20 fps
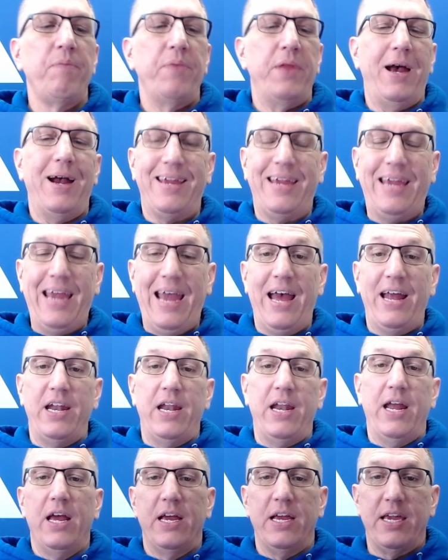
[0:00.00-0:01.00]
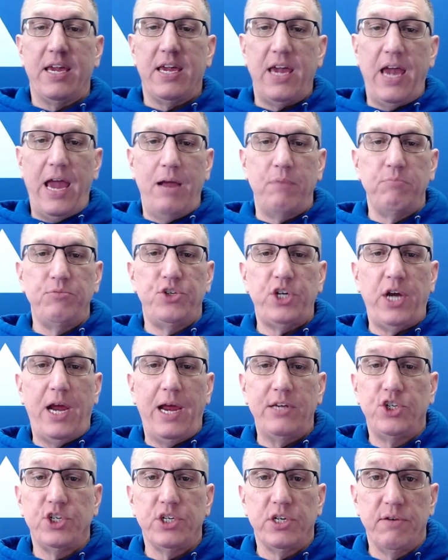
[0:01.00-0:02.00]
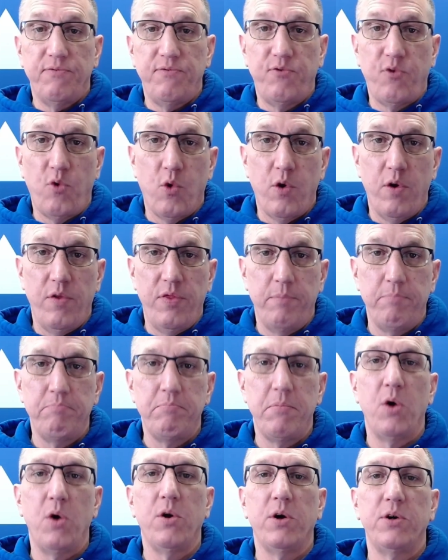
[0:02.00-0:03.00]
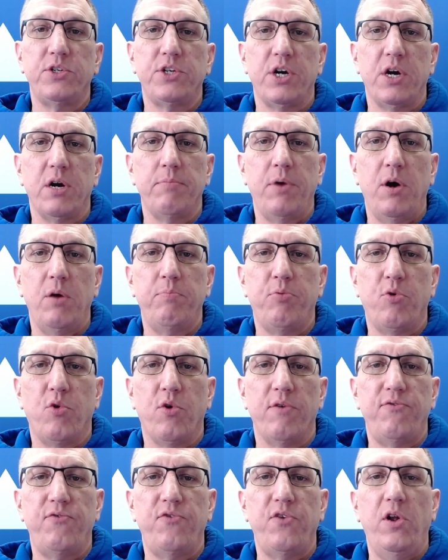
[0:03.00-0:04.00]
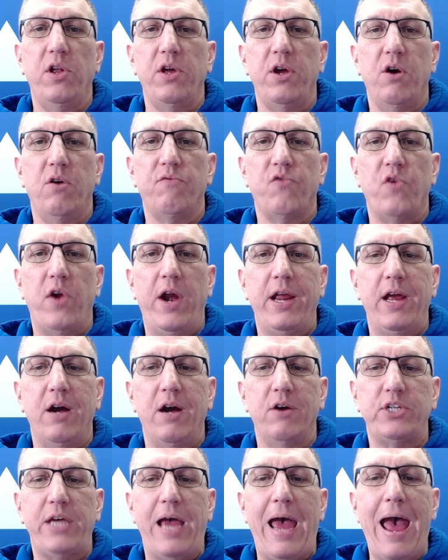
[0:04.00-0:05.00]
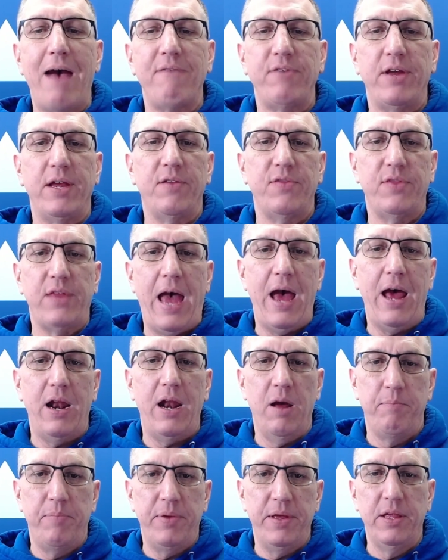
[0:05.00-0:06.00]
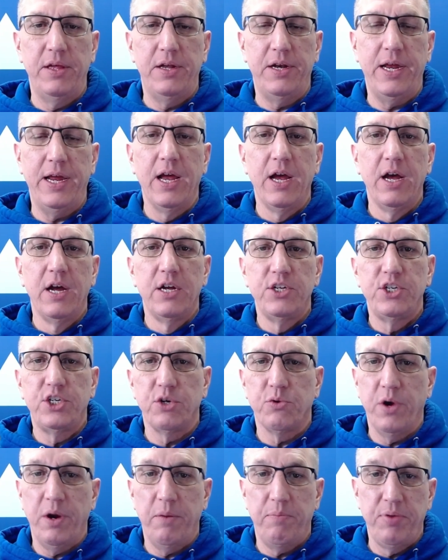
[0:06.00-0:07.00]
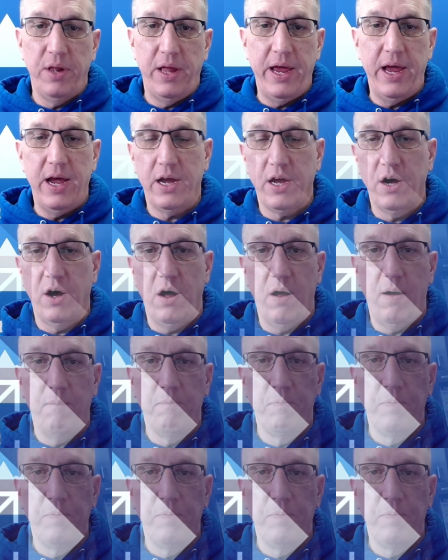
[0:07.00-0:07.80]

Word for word: Again, game changer for the MOTOTRBO portfolio of radios having that ability to replay a call.